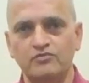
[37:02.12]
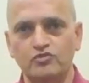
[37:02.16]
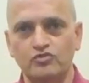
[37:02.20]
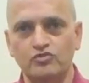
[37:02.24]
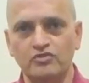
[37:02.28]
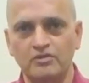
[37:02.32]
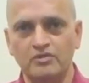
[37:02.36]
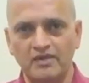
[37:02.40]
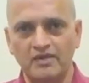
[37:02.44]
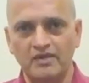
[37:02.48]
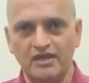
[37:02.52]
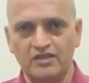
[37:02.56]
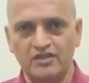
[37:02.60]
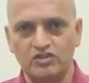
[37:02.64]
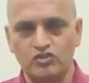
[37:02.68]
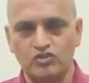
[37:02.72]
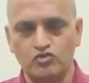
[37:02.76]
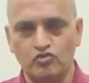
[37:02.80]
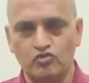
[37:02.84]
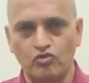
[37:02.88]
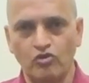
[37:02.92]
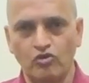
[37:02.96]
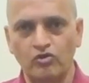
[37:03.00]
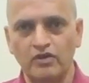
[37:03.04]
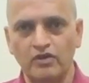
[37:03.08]
to remain
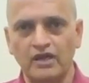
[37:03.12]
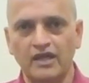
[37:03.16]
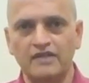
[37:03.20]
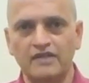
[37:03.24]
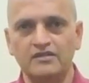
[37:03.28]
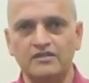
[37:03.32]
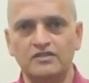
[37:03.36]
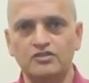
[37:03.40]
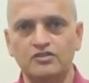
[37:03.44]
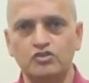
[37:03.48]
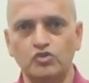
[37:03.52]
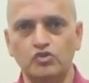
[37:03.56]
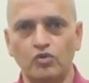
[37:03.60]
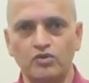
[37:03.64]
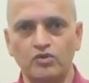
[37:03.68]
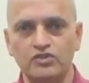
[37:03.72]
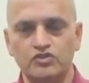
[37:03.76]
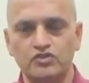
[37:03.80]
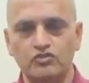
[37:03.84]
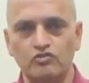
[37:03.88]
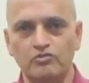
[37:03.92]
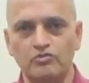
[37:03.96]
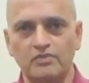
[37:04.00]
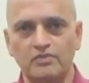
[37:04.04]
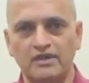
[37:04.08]
strong and the
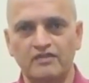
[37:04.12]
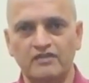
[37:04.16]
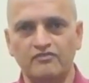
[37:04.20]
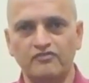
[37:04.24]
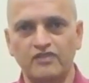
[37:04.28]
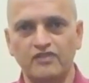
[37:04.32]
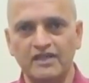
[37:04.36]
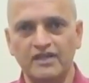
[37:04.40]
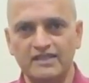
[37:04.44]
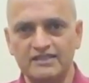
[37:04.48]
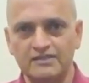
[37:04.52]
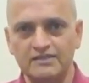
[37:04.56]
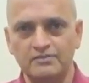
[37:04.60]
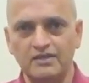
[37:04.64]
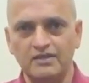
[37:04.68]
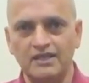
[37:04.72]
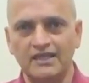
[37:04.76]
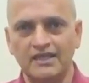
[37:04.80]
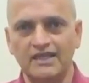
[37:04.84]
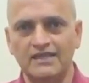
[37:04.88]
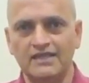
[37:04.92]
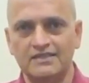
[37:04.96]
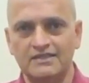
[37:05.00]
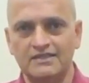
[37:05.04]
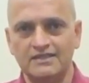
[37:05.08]
joints to remain flexible
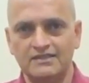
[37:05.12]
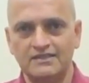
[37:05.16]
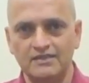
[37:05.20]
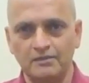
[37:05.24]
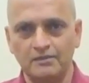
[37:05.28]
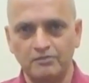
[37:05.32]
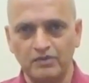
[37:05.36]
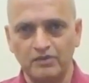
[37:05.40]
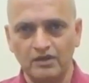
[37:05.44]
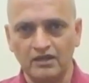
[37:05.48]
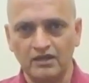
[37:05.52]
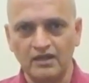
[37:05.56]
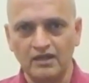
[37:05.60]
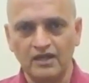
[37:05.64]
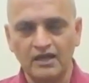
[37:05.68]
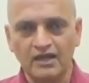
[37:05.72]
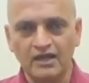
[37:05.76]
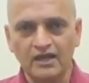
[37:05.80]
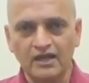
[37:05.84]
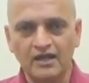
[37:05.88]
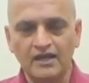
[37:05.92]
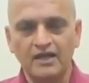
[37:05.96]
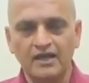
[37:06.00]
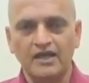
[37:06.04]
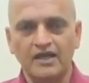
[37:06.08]
and supple.
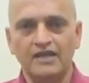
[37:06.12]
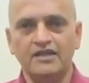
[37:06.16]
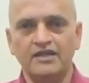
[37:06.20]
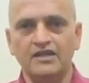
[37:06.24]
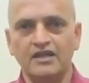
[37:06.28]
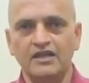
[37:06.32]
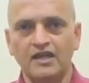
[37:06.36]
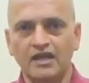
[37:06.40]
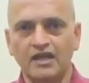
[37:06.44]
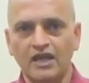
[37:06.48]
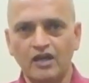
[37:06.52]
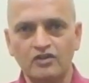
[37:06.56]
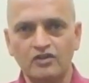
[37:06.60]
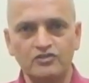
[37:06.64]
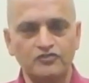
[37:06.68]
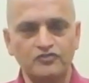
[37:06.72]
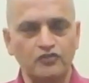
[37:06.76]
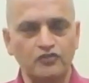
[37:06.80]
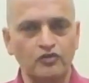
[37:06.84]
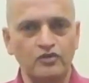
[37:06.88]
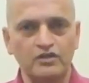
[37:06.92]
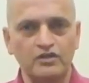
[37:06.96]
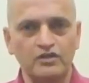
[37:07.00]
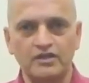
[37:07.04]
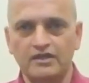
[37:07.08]
And it allows
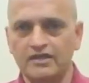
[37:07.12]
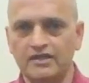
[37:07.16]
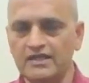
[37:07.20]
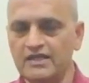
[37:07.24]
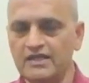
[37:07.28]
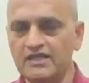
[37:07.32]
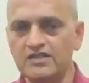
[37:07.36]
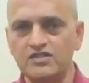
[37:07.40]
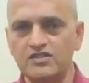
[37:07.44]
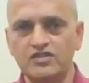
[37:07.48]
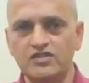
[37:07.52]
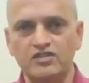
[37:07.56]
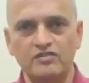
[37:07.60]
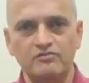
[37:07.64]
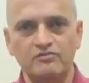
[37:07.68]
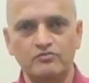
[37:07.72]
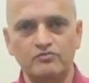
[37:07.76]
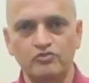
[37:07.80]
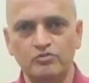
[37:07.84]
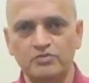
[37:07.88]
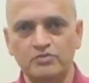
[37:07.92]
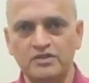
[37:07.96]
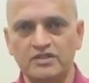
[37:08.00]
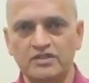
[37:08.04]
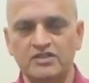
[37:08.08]
for easier
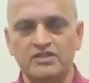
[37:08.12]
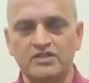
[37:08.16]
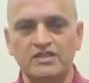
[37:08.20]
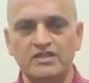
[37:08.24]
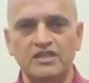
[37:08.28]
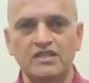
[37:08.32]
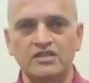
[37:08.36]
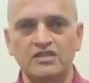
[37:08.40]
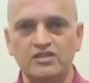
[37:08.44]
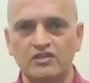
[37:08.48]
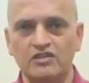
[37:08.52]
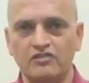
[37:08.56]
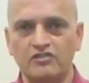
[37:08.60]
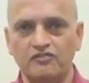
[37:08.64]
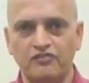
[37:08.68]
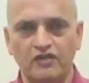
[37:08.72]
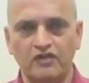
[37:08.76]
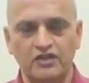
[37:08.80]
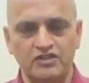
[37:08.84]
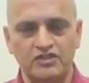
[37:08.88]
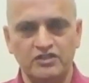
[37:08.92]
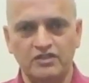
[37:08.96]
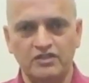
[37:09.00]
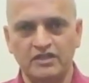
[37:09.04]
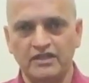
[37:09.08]
movements, easier
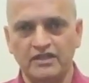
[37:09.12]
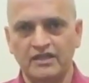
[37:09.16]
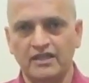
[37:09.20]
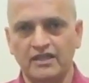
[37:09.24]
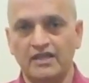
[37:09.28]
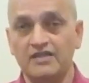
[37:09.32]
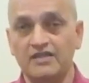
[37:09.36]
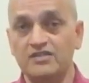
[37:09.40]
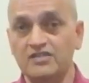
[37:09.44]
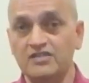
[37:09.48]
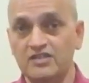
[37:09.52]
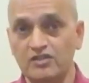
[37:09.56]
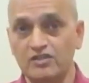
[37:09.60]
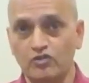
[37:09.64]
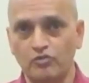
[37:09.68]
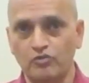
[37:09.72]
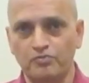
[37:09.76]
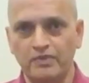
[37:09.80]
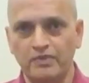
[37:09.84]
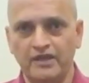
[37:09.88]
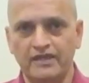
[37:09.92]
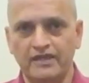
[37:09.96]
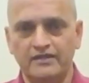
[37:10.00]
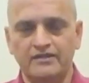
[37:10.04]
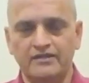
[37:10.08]
functioning, and zero
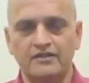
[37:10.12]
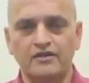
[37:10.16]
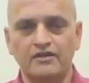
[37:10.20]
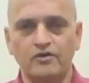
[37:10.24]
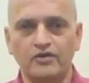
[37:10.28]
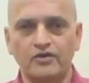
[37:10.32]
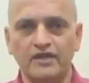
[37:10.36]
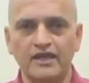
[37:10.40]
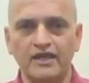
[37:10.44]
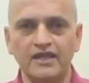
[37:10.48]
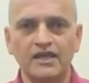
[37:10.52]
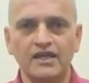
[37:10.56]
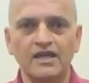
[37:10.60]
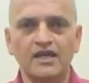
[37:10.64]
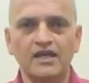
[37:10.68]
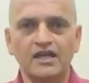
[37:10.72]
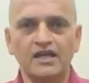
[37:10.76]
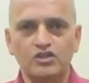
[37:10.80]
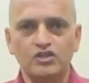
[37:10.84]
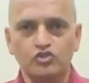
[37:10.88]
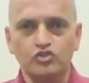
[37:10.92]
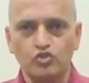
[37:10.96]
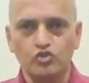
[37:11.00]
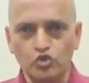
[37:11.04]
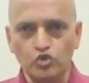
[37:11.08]
pain. Okay?
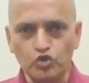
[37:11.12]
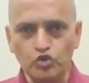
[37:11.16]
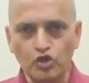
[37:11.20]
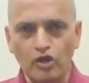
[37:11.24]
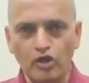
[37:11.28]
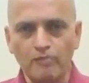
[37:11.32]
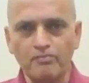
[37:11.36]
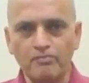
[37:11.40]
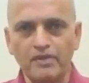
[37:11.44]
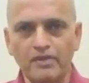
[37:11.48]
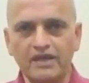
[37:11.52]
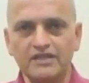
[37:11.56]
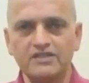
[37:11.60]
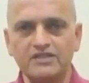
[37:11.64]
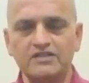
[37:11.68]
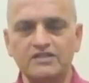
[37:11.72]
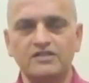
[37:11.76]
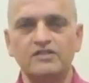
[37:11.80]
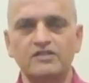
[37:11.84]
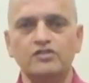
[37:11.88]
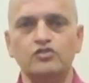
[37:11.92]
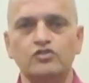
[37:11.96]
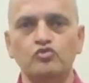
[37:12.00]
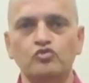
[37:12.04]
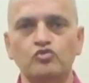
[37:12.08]
So do your best
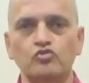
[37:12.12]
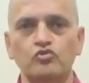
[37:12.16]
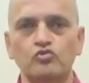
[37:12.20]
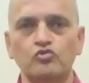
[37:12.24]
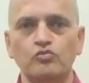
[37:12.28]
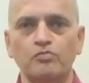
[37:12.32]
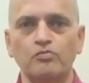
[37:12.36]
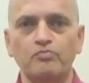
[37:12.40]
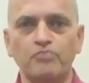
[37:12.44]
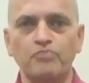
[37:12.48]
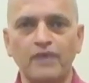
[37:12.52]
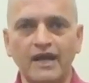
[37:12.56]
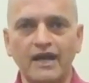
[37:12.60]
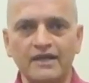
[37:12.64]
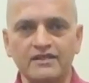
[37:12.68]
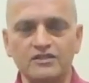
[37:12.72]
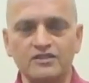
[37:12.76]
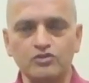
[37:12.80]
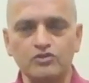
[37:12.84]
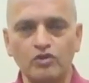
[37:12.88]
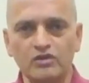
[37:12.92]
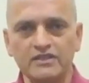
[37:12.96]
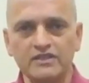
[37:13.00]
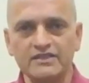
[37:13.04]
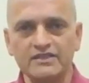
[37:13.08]
to
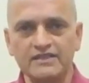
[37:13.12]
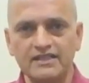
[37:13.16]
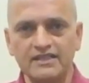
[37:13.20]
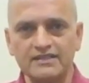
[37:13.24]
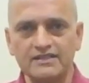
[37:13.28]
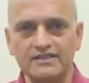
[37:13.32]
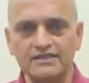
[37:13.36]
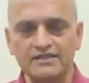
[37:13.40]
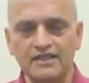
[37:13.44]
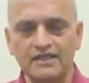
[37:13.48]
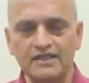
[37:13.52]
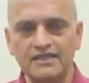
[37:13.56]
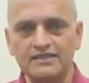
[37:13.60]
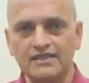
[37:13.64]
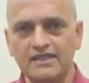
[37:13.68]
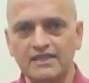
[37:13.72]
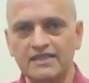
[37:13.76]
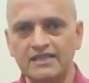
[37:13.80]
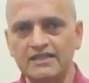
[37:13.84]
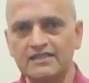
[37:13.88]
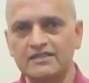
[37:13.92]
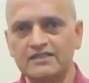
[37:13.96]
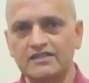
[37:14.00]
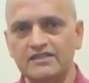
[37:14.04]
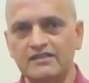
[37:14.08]
practice all these exercises, at
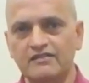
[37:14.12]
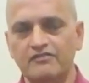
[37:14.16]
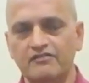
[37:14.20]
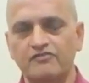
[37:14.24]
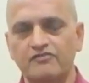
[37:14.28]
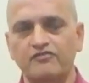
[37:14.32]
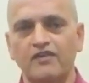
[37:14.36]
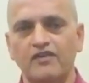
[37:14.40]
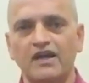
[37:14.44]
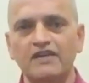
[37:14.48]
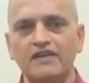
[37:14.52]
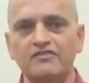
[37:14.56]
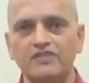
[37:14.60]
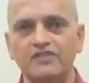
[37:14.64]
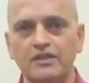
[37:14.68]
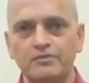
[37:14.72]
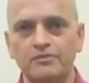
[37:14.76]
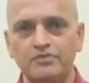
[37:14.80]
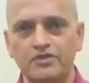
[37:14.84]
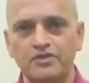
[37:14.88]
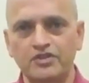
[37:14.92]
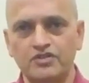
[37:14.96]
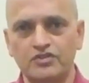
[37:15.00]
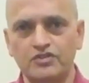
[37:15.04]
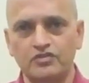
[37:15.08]
least 5
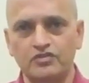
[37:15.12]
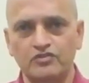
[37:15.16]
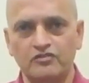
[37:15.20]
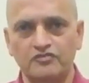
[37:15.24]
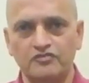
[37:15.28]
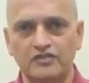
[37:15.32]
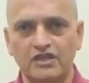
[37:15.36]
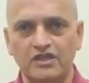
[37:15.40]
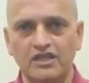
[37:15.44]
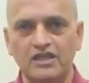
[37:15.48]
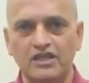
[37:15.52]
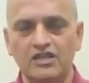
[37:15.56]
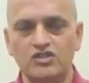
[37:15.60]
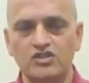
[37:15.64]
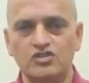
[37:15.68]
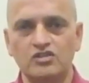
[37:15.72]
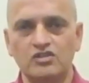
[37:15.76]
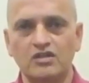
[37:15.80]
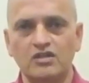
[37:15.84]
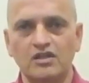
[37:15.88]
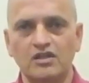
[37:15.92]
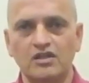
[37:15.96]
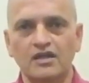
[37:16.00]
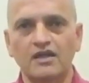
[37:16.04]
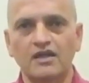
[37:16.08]
repetitions of
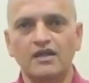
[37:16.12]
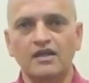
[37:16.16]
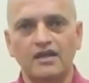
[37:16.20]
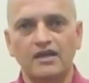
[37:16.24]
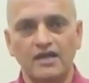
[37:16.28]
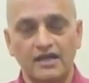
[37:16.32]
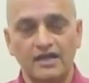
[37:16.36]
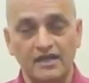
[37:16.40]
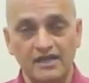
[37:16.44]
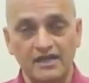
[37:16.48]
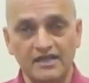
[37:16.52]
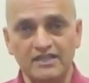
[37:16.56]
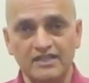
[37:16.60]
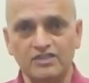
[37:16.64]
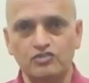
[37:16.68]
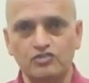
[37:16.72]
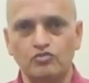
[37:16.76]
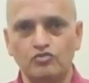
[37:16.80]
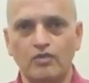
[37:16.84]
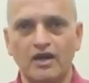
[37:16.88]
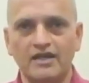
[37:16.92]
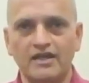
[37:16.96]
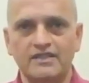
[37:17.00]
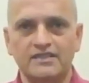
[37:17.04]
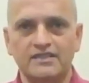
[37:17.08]
each, at least
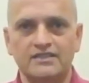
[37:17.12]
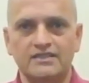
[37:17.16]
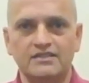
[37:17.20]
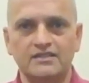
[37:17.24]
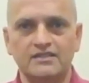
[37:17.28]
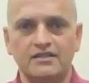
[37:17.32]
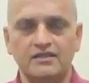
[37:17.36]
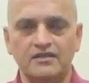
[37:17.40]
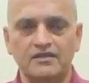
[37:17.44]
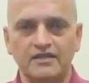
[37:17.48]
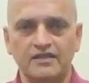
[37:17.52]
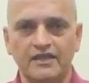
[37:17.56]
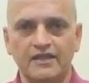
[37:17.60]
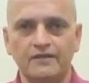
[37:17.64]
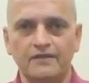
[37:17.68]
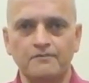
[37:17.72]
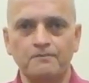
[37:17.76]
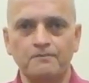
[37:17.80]
twice a day.